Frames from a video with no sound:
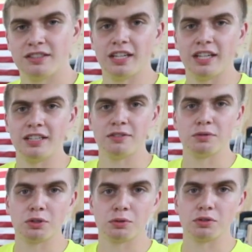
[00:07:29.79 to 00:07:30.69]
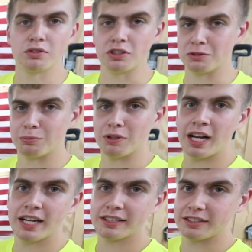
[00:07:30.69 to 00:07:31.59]
10 3/4 inch
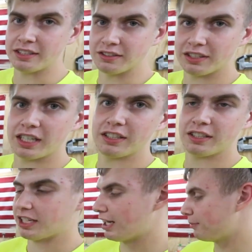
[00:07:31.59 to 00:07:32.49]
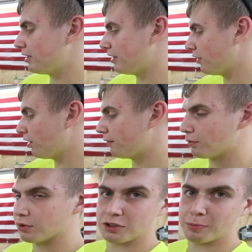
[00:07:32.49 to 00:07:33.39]
blocks inside of the cabinet in all
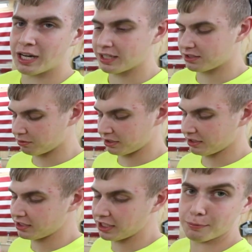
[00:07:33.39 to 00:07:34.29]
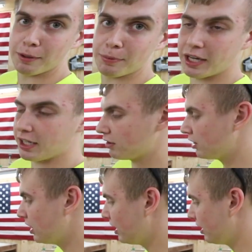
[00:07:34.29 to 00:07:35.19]
4 spots, so I can take my
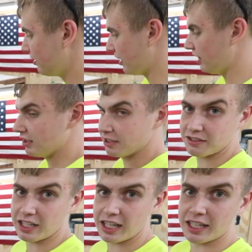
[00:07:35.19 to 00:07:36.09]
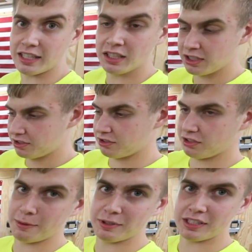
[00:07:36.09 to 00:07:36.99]
panel, set it inside,
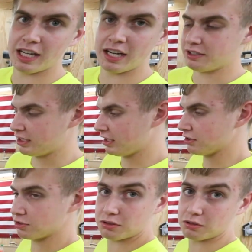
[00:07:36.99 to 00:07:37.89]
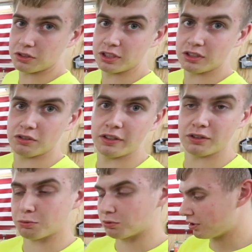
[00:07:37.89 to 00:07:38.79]
slam it down, and then screw it, so I don't have
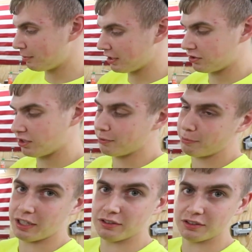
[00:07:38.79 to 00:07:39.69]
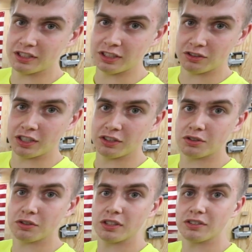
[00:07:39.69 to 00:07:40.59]
to worry about trying to balance it and try to
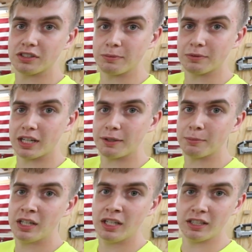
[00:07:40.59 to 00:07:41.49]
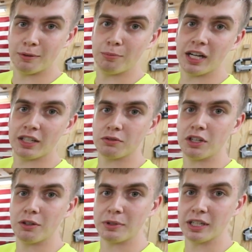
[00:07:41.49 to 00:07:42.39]
screw it at the same time. The blocks will
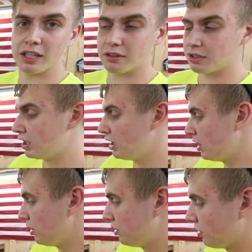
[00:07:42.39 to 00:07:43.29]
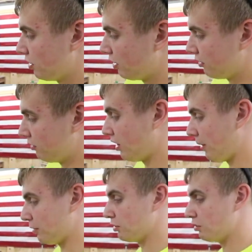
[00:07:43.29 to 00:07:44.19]
help me out. So
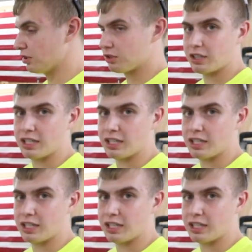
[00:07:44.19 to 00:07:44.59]
I'm going to do this right